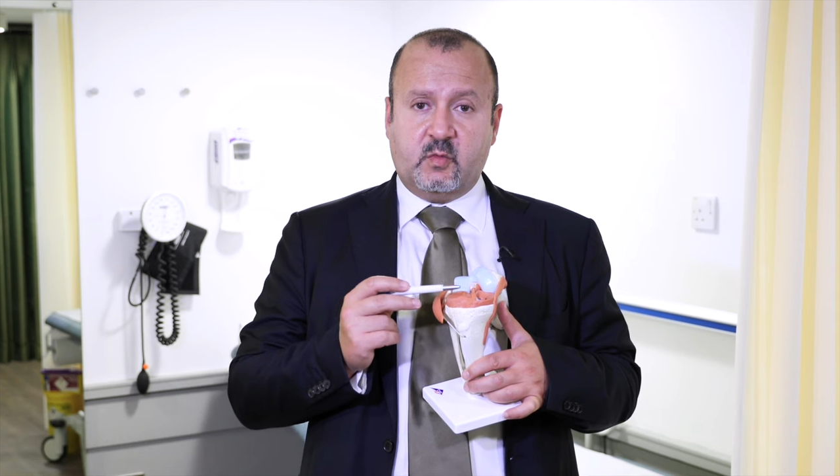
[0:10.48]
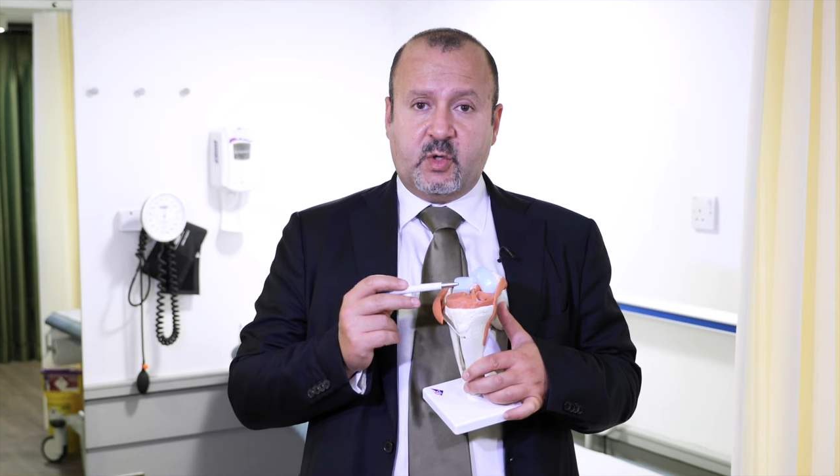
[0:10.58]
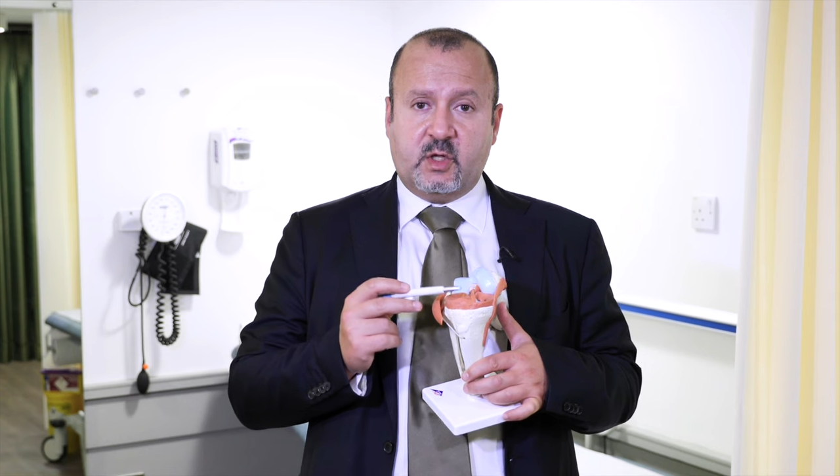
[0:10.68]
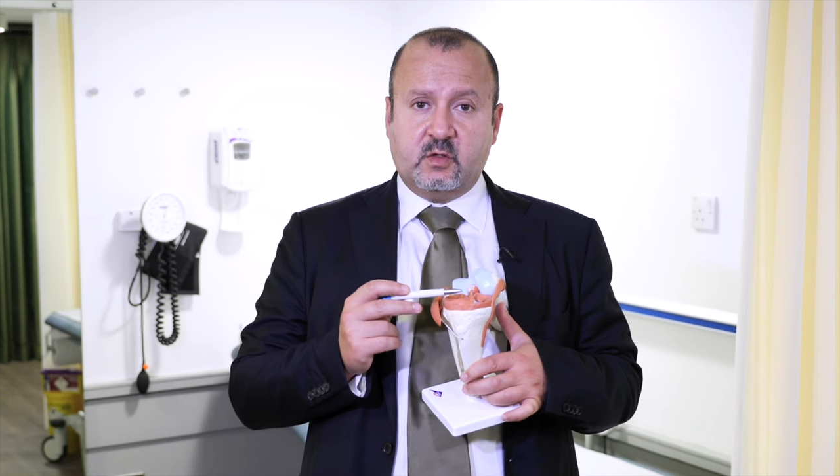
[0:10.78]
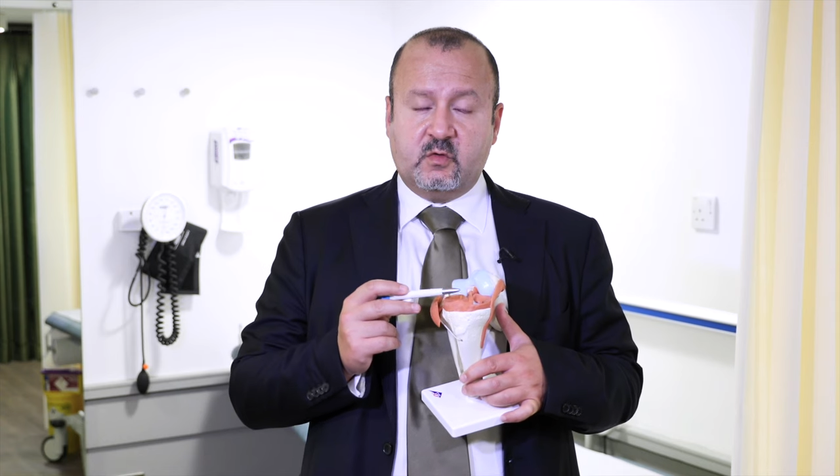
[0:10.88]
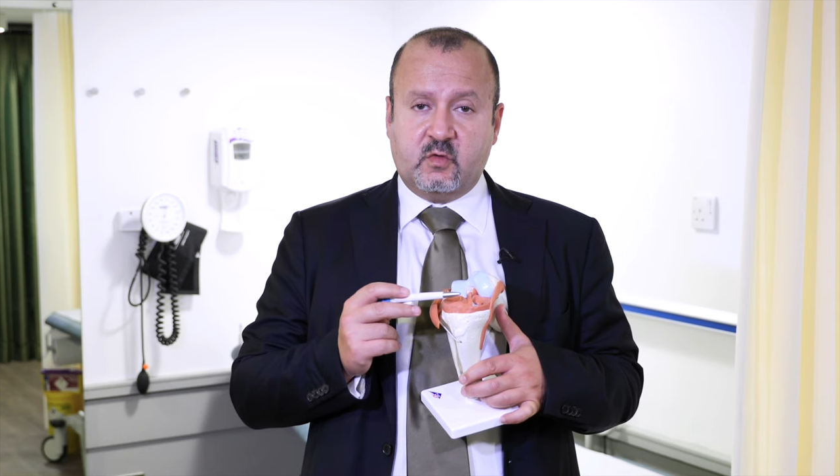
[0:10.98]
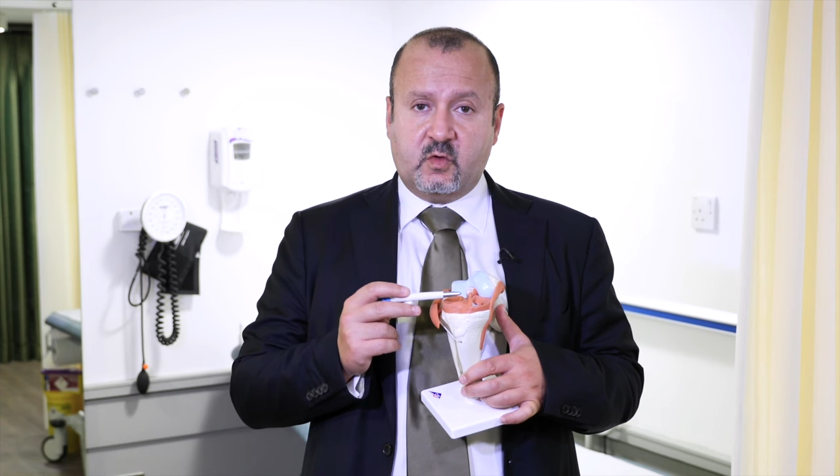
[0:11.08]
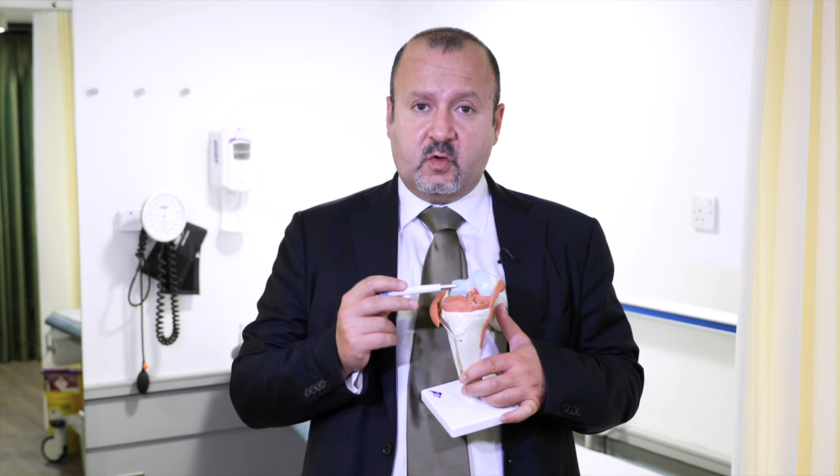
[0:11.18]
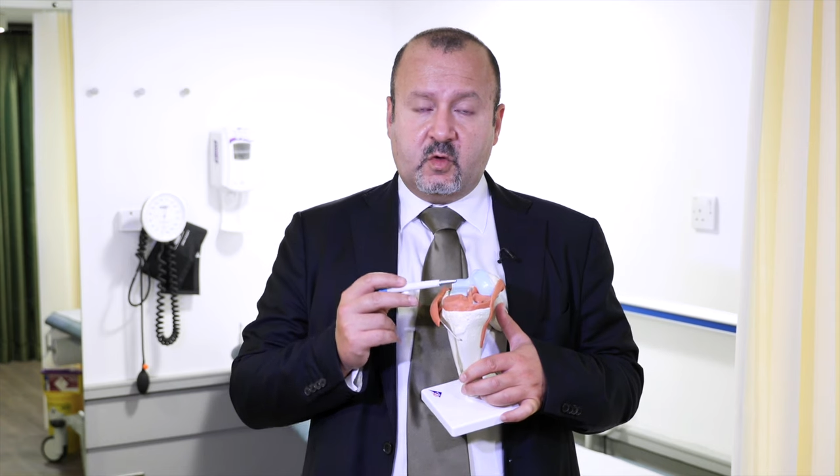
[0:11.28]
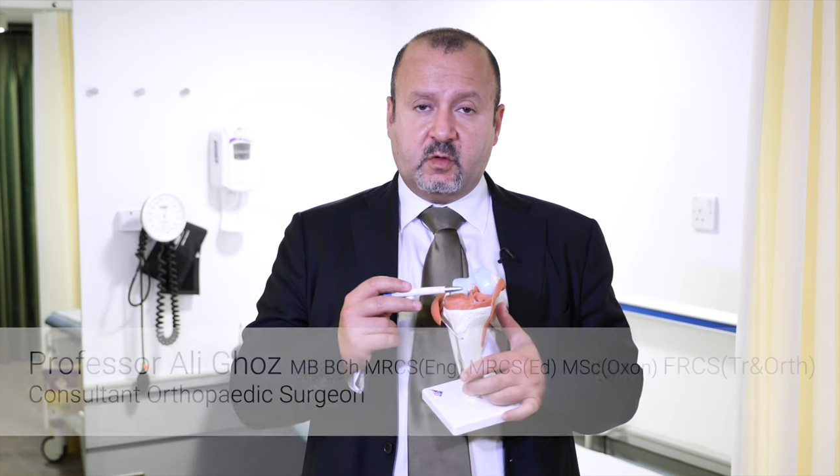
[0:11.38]
depends
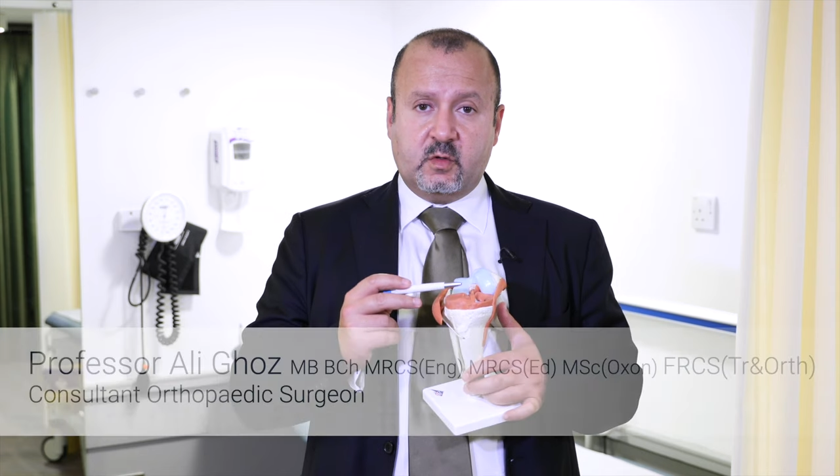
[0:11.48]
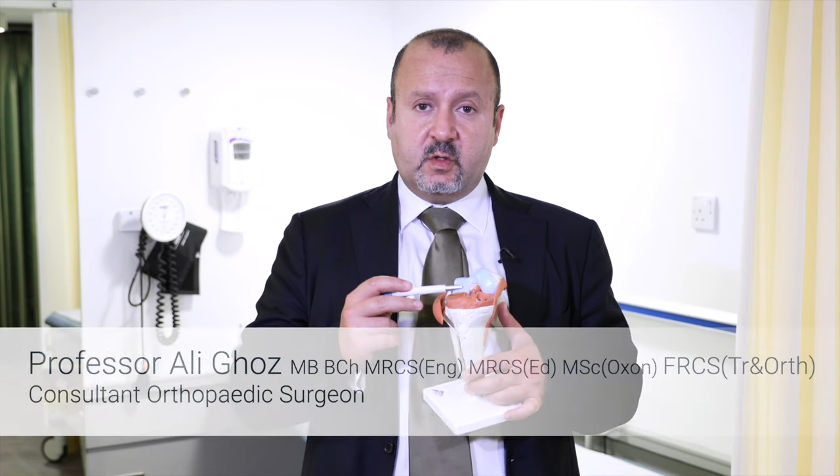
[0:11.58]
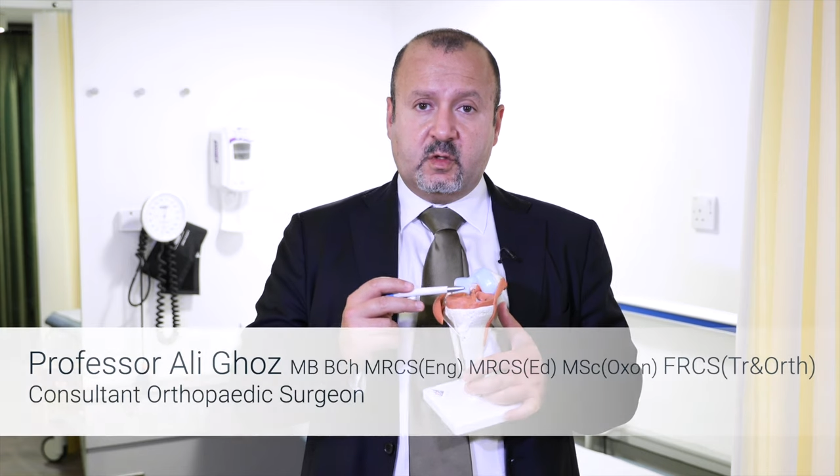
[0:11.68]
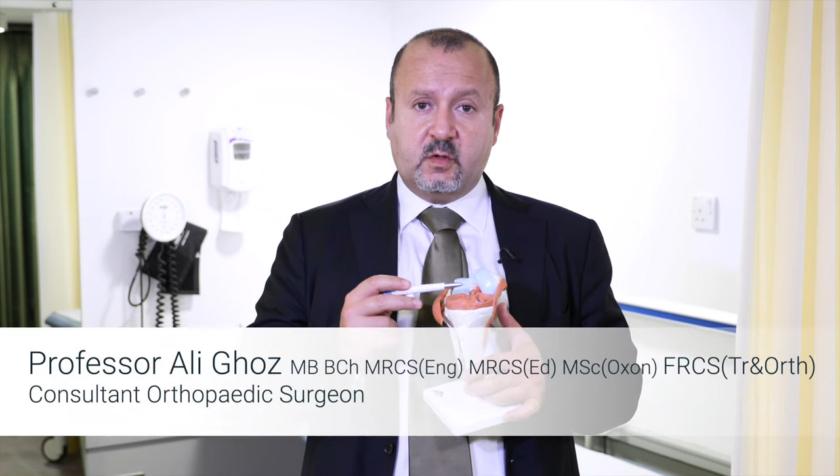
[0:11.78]
on